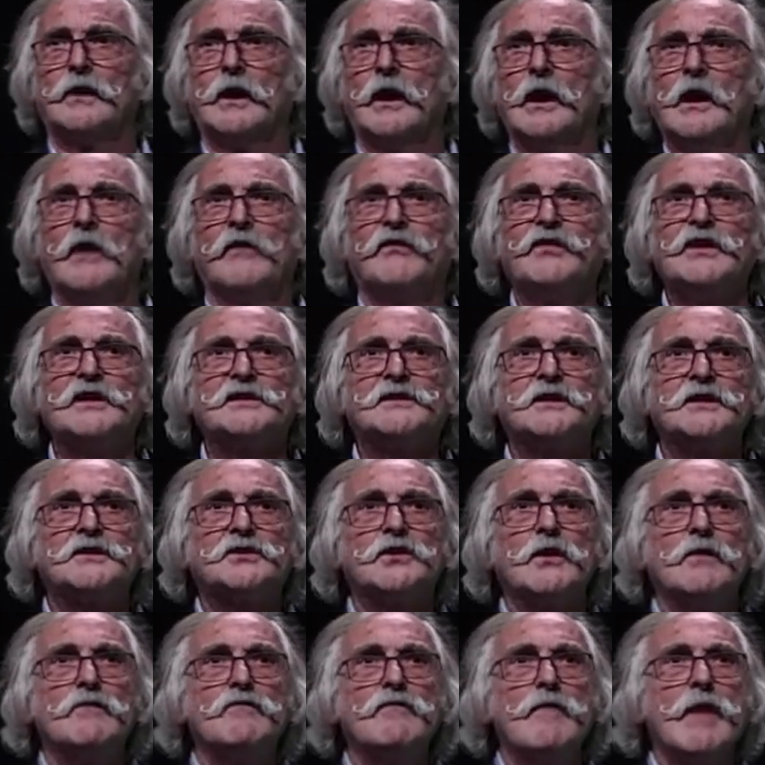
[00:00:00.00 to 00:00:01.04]
This is the
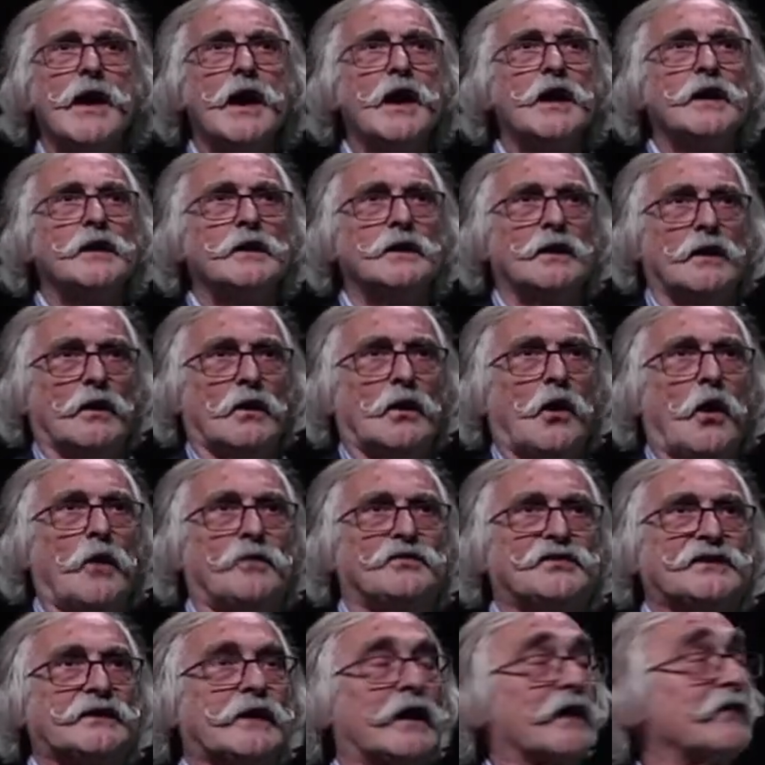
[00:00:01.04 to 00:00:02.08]
main
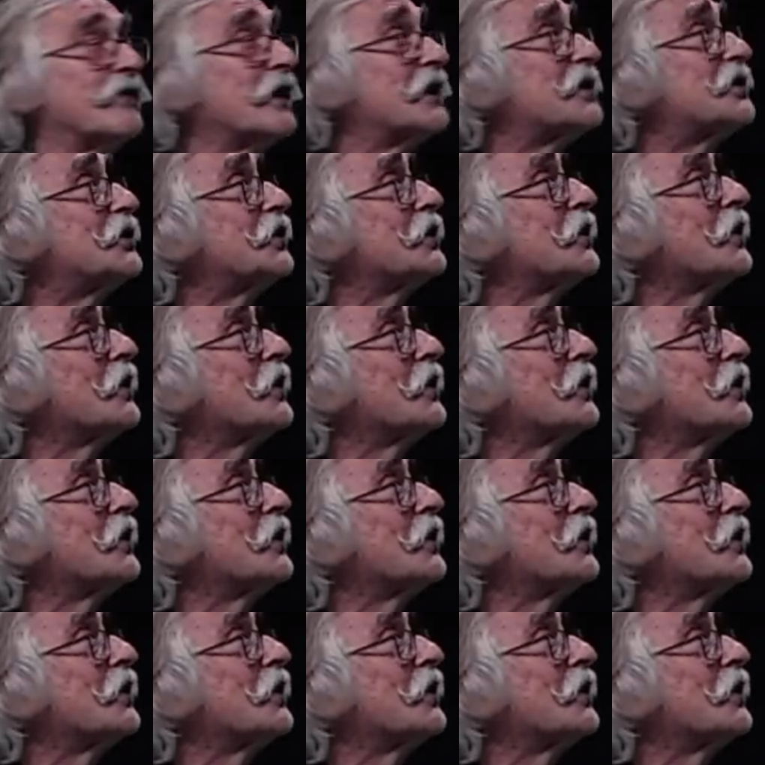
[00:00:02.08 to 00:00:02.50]
observation.